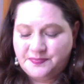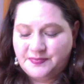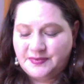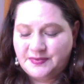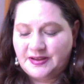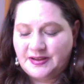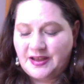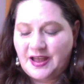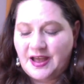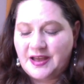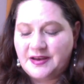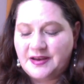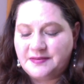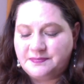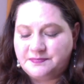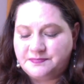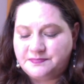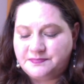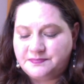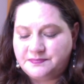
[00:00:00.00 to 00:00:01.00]
And had
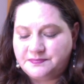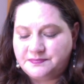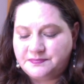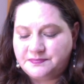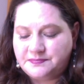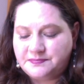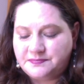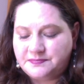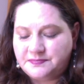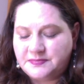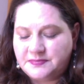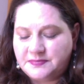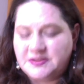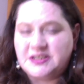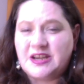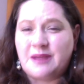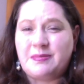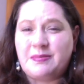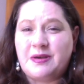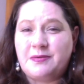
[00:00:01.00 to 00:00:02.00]
the
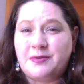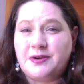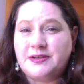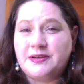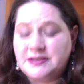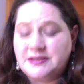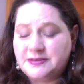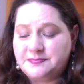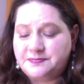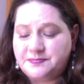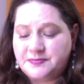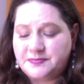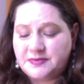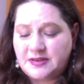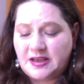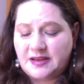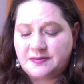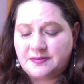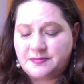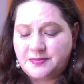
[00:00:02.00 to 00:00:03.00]
shop I worked in
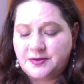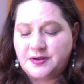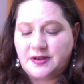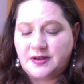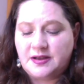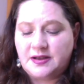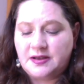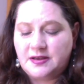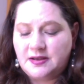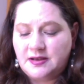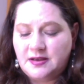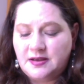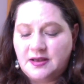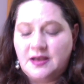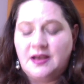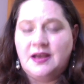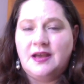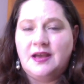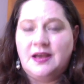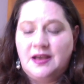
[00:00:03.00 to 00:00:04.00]
had a book
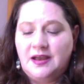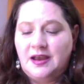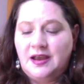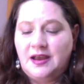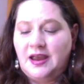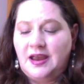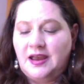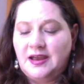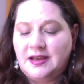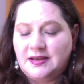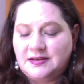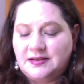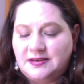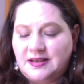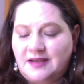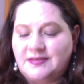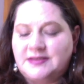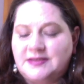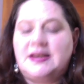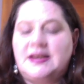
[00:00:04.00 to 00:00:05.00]
and
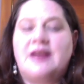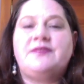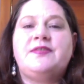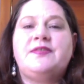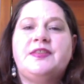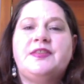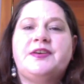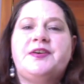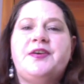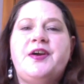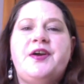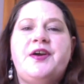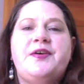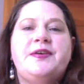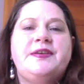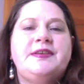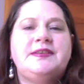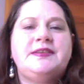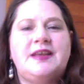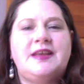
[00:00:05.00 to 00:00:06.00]
go is down from the crow
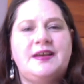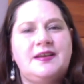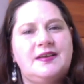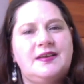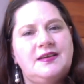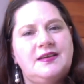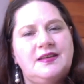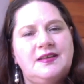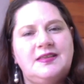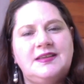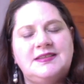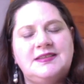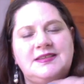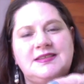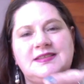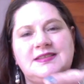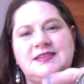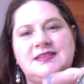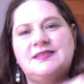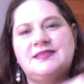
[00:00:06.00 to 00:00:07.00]
and he's like, This
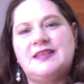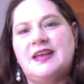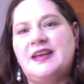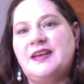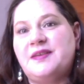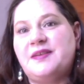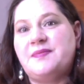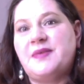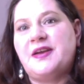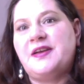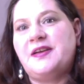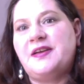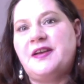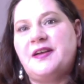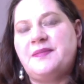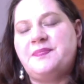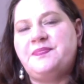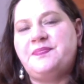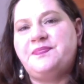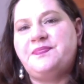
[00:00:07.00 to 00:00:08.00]
is like my
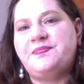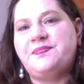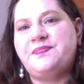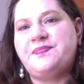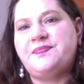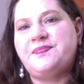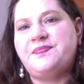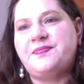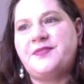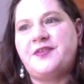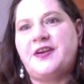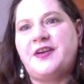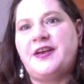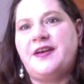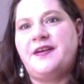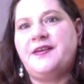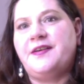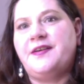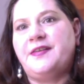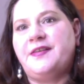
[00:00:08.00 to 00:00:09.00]

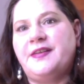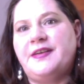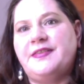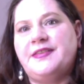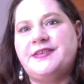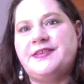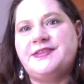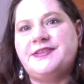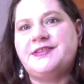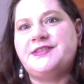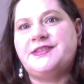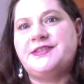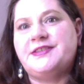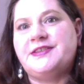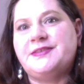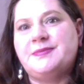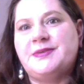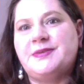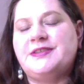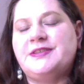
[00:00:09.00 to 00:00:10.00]
great uncle, and this is
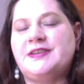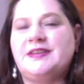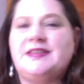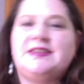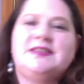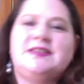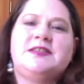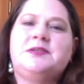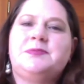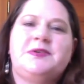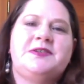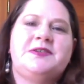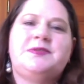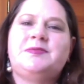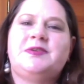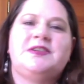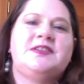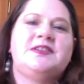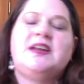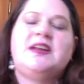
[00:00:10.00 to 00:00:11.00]
this person, and this is this
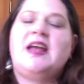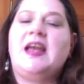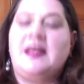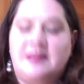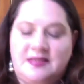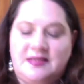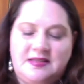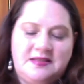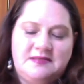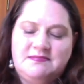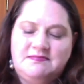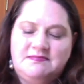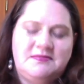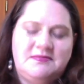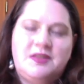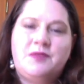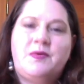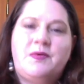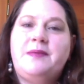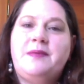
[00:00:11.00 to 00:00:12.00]
person, and
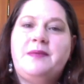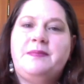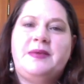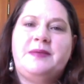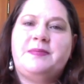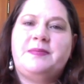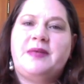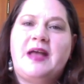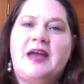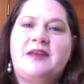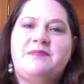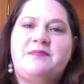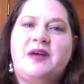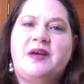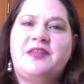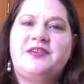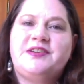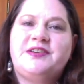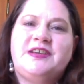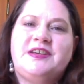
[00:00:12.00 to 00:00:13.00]
the white people hadn't
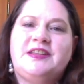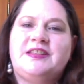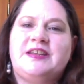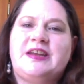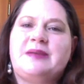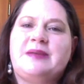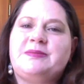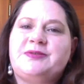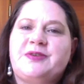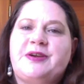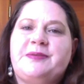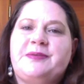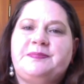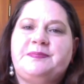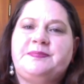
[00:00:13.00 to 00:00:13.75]
bothered to get the names right.